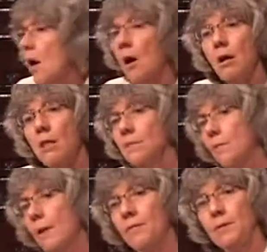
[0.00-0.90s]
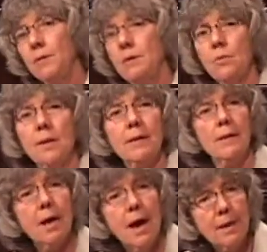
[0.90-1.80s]
All of the refugees, one of the
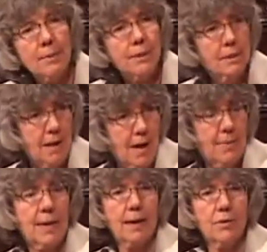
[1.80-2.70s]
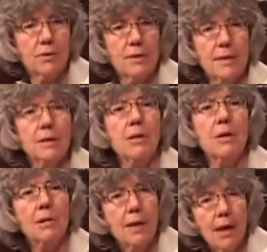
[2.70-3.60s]
common denominators is
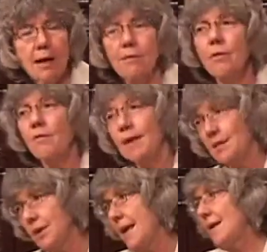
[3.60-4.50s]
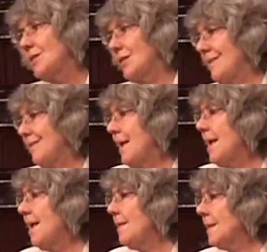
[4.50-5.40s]
their love of education.
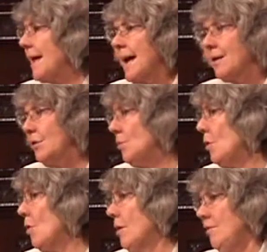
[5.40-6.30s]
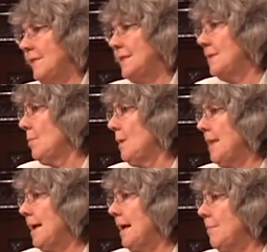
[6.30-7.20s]
The Kakuma orphans, when
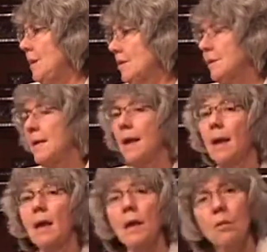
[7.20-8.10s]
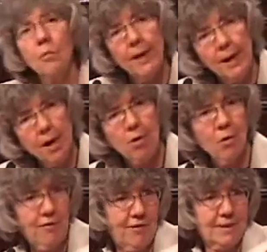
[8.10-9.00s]
they come here, say, "We are
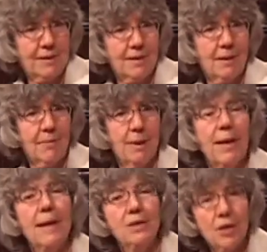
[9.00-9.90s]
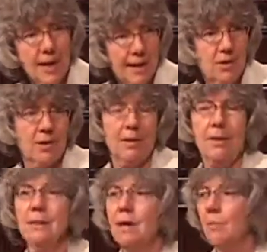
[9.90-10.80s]
orphans, but education
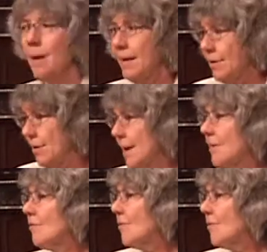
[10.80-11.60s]
is our mother and